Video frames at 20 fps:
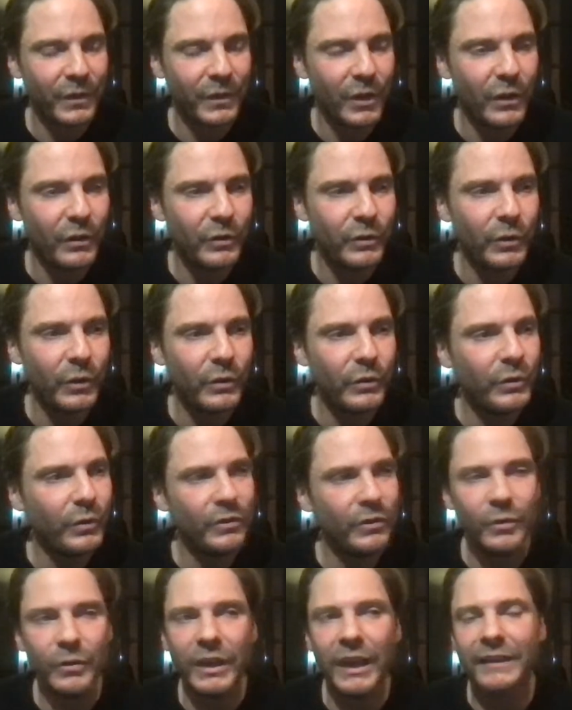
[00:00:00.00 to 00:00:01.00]

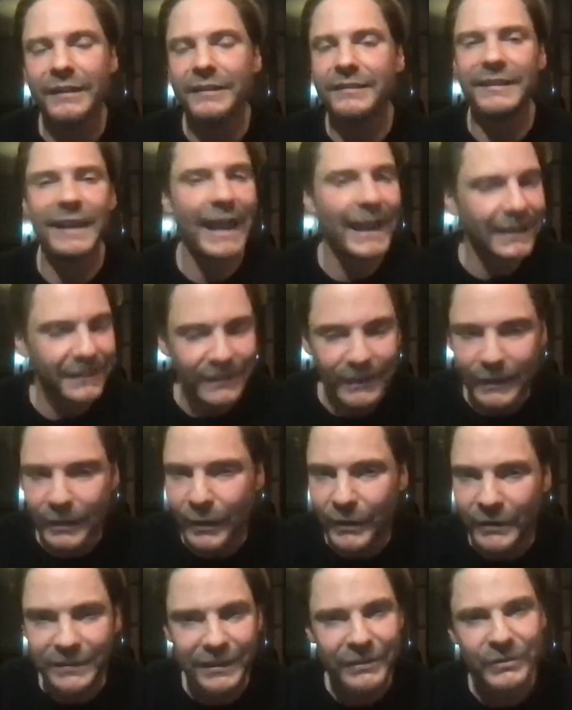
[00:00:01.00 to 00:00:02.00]
you get attacked a
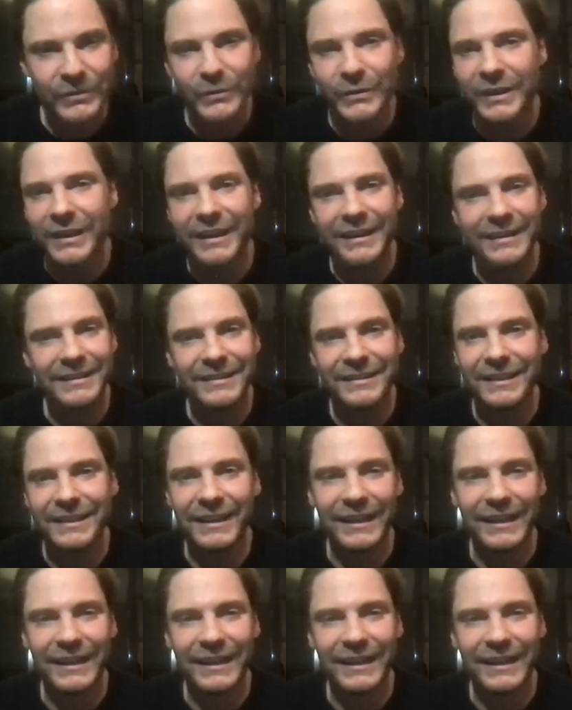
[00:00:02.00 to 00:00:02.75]
lot, and you get